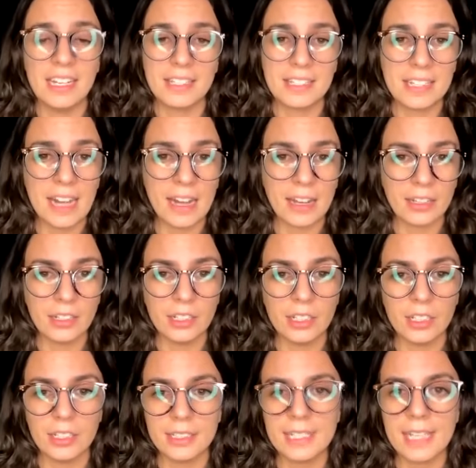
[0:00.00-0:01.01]
It's not
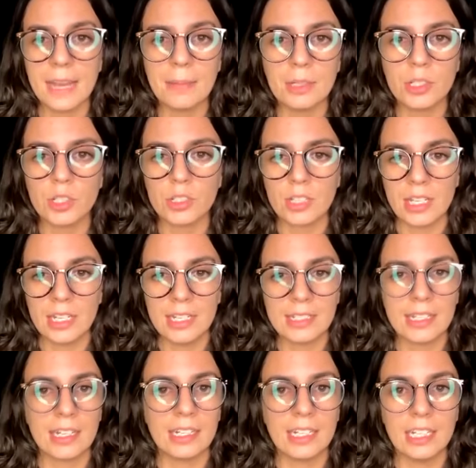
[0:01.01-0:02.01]
gonna damage your skin,
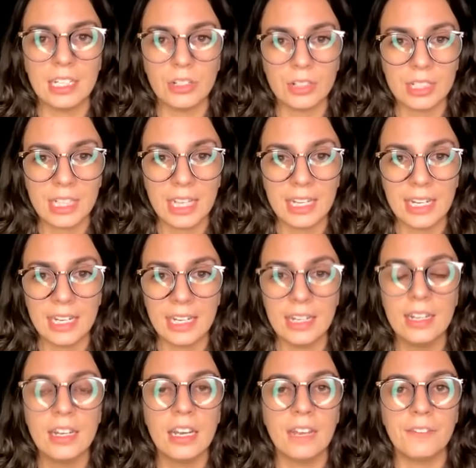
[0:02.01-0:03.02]
it's not gonna irritate it.